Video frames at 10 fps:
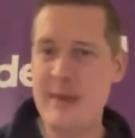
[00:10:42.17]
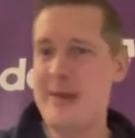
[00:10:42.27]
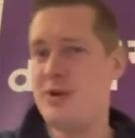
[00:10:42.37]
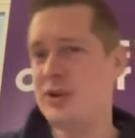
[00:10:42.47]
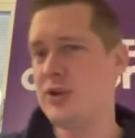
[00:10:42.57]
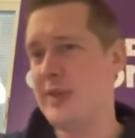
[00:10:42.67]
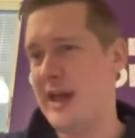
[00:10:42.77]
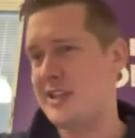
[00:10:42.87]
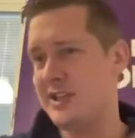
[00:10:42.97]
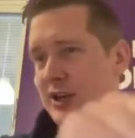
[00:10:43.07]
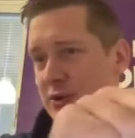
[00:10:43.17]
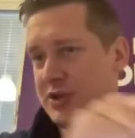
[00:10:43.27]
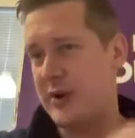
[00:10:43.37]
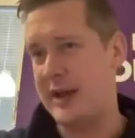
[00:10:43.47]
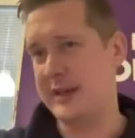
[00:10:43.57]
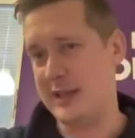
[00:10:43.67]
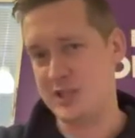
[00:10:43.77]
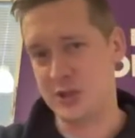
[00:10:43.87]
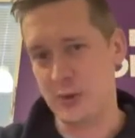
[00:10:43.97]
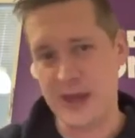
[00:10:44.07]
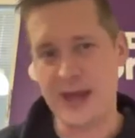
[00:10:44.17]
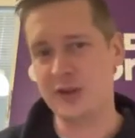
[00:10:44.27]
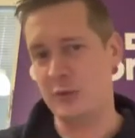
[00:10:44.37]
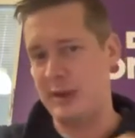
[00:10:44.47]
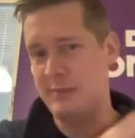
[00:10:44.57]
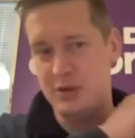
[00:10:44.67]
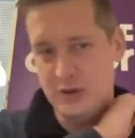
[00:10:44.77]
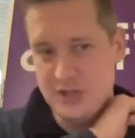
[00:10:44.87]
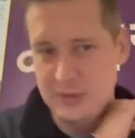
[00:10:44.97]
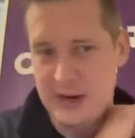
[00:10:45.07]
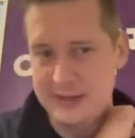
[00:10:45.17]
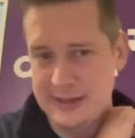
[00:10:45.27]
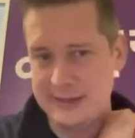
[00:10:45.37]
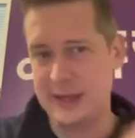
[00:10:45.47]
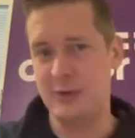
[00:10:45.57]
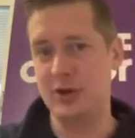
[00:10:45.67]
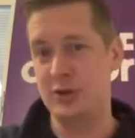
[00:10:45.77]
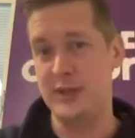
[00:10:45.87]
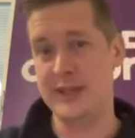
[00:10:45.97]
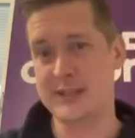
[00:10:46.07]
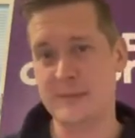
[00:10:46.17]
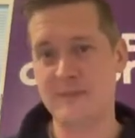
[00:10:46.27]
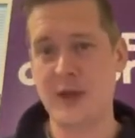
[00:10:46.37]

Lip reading: maybe you do the as a user, I can so that, or maybe you just write that they want to do this.